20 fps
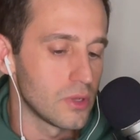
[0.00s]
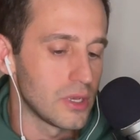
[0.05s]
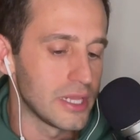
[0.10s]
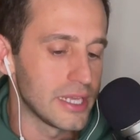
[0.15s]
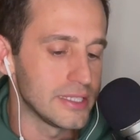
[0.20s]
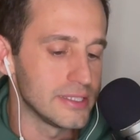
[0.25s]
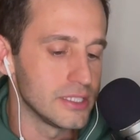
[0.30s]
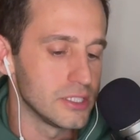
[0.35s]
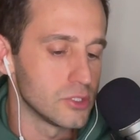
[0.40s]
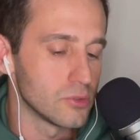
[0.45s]

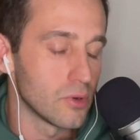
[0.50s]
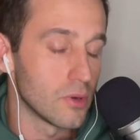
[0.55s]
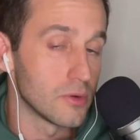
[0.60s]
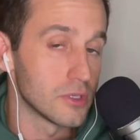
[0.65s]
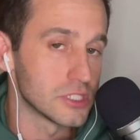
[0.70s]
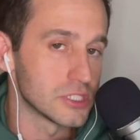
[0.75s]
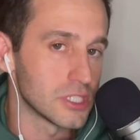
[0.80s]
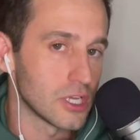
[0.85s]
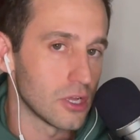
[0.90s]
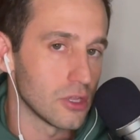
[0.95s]
leading to a
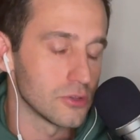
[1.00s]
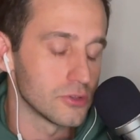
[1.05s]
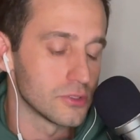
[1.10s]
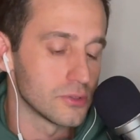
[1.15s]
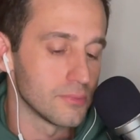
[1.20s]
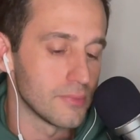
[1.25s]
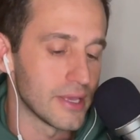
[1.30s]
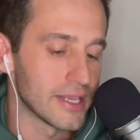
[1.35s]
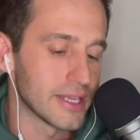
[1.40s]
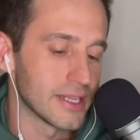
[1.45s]

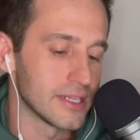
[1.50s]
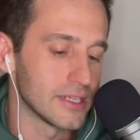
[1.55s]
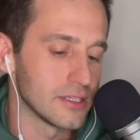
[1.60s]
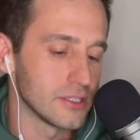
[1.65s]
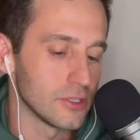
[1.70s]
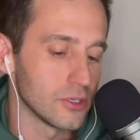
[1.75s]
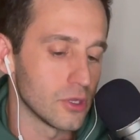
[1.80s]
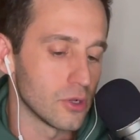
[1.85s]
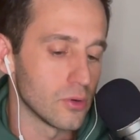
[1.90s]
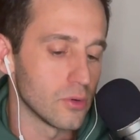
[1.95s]
result, making it,
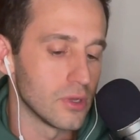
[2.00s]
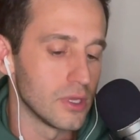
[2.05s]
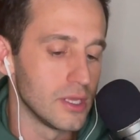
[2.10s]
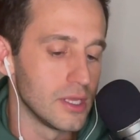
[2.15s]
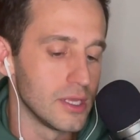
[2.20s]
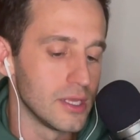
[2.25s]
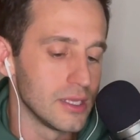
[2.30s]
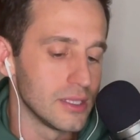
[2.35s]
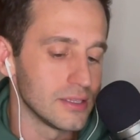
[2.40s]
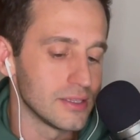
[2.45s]

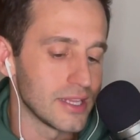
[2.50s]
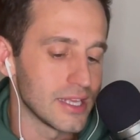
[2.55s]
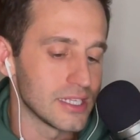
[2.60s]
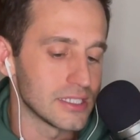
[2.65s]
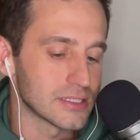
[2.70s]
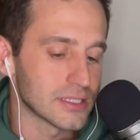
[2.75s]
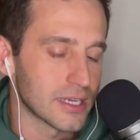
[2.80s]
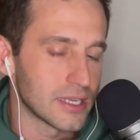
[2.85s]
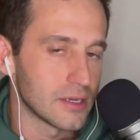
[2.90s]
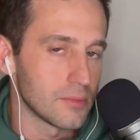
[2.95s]

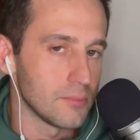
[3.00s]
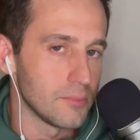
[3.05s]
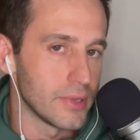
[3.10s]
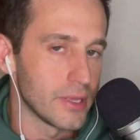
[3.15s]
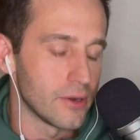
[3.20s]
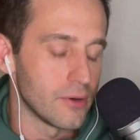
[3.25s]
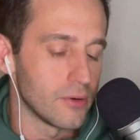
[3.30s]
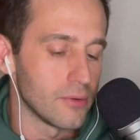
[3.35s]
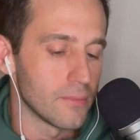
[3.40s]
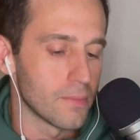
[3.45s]
taste kind of
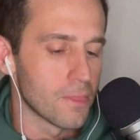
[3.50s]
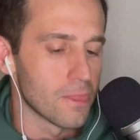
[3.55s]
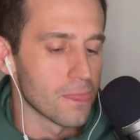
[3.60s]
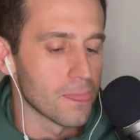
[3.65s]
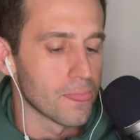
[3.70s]
bitter.